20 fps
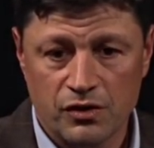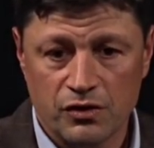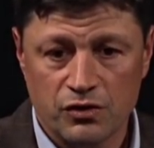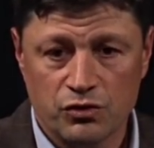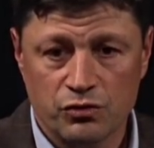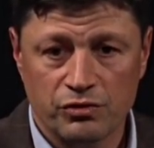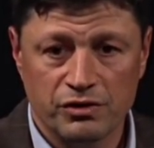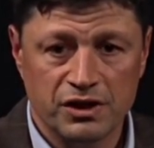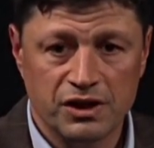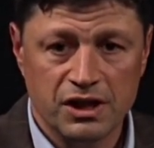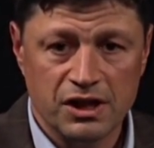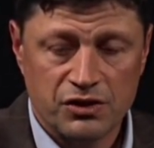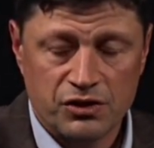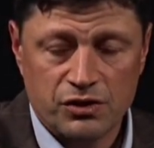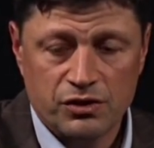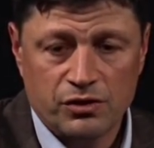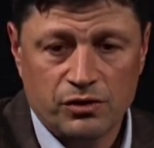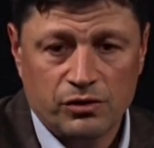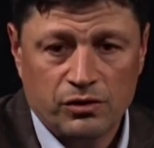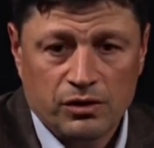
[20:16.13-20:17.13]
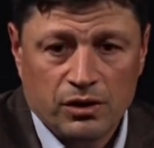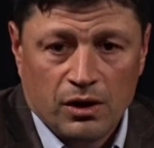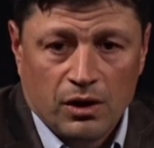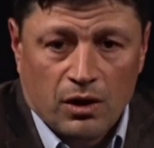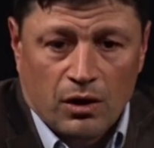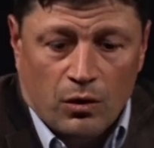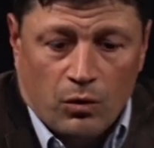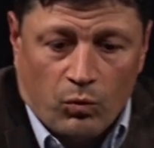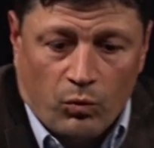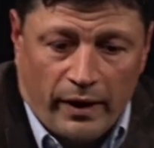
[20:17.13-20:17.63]
The traditional
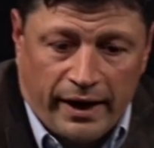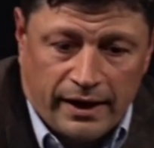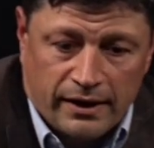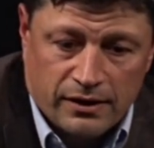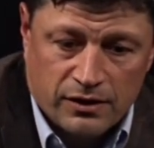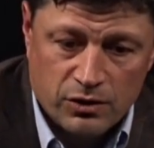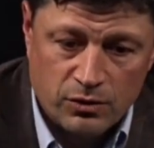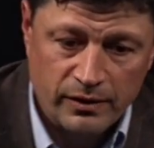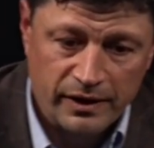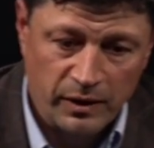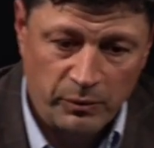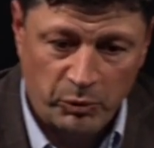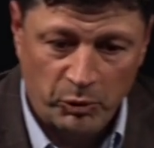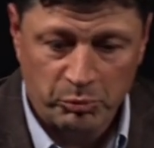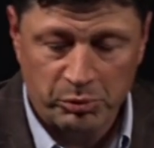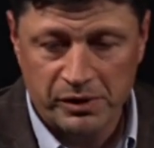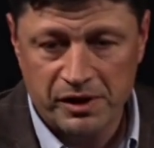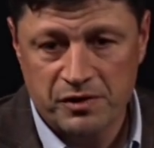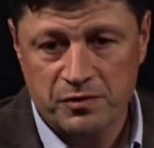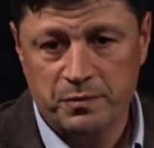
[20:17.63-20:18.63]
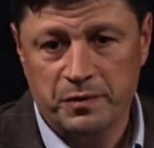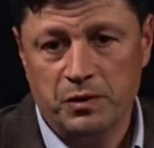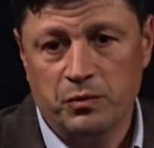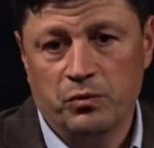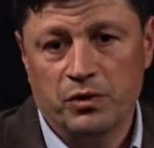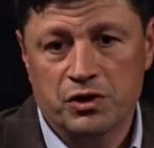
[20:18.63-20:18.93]
way to do a hip replacement,